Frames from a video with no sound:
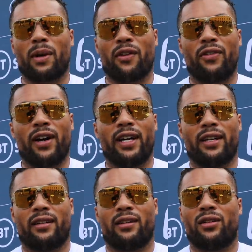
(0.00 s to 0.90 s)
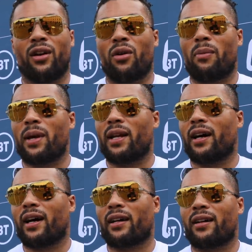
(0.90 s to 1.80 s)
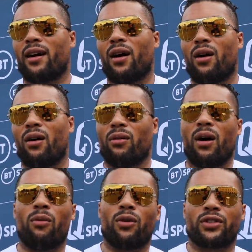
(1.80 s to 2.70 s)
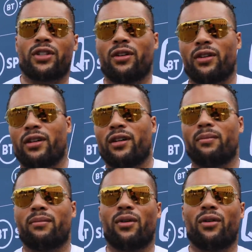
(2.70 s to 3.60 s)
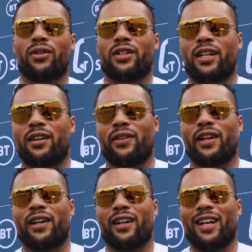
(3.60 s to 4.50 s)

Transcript: big fight. You don't want to be like, oh, I watched it on um, on TV.